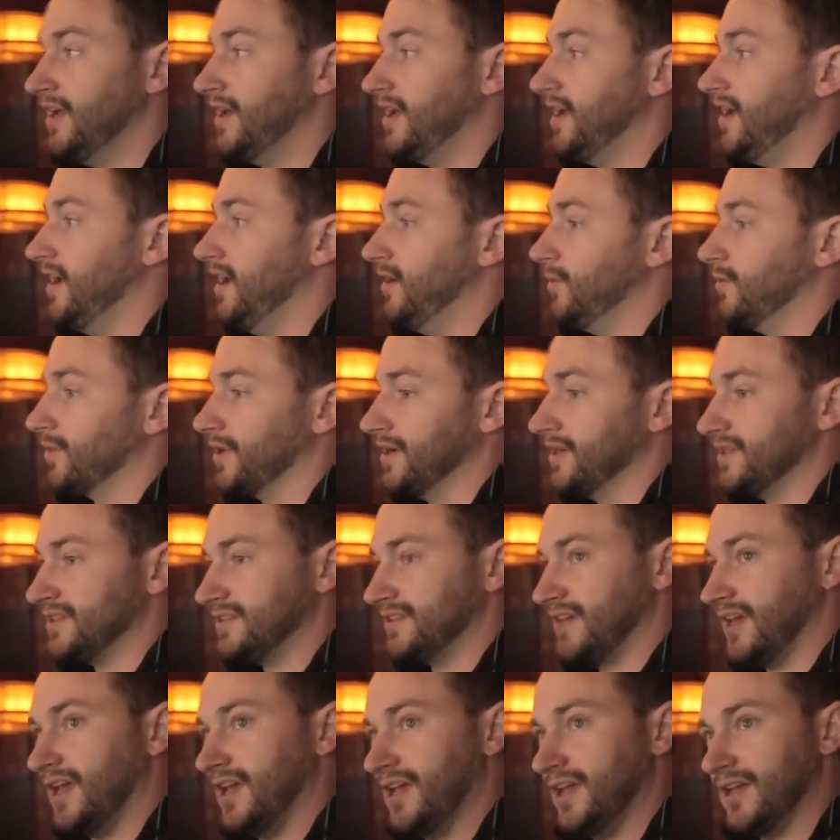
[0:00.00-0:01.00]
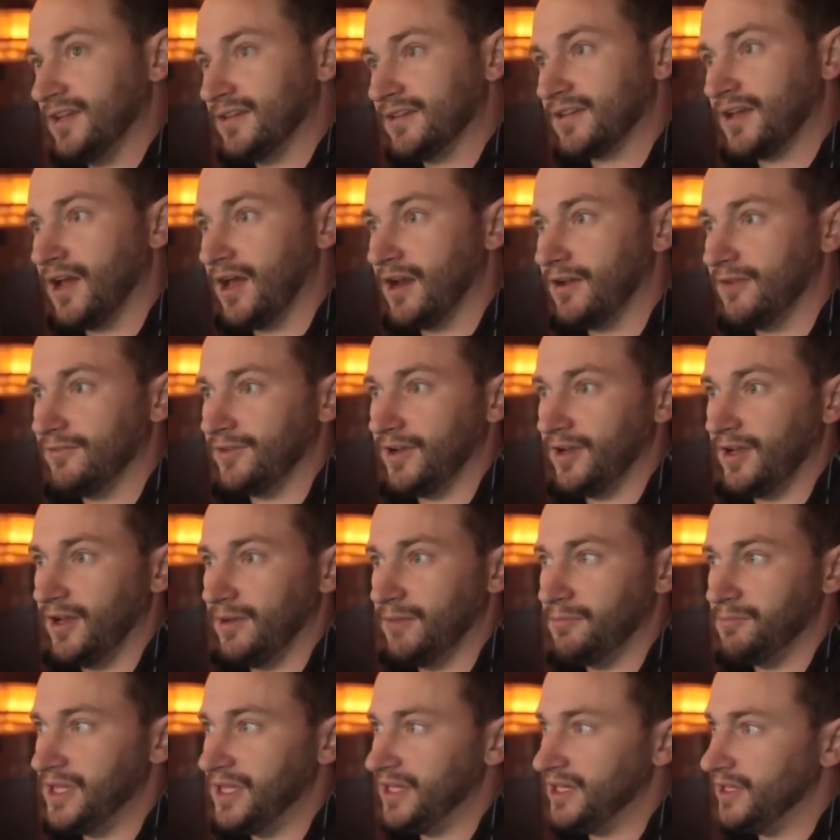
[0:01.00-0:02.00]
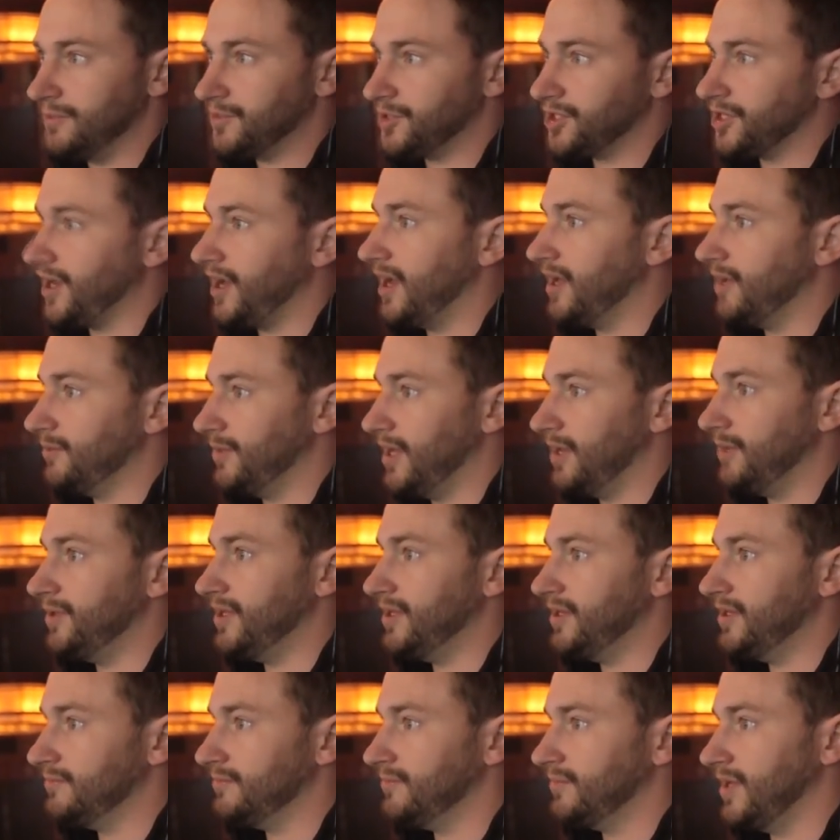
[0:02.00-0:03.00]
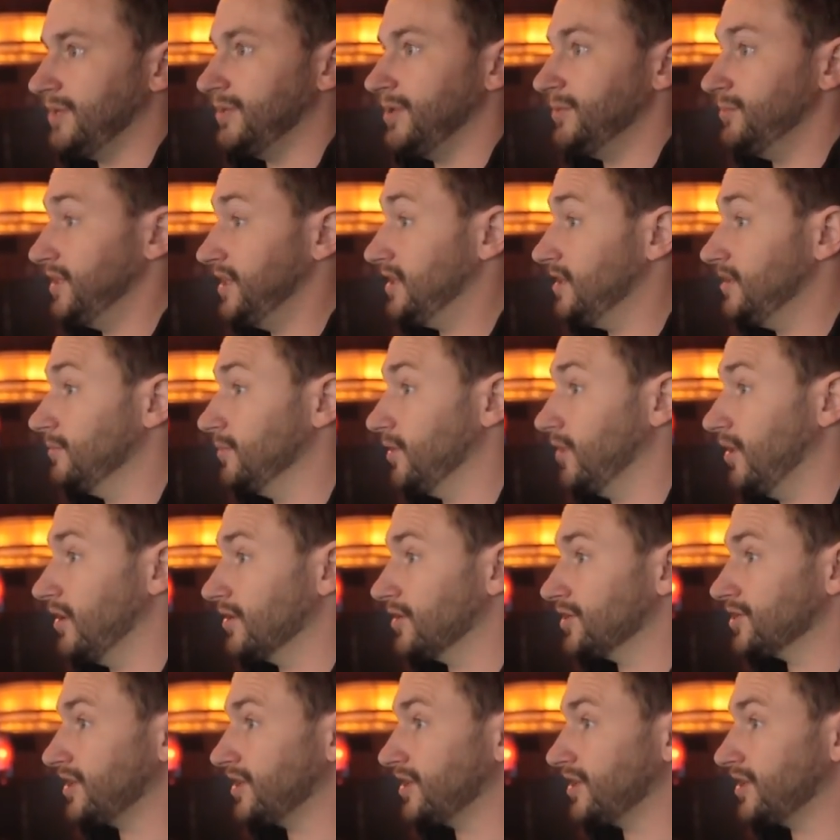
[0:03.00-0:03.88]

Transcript: Uh, we're going to stay in kind of a medium shot, maybe maybe medium long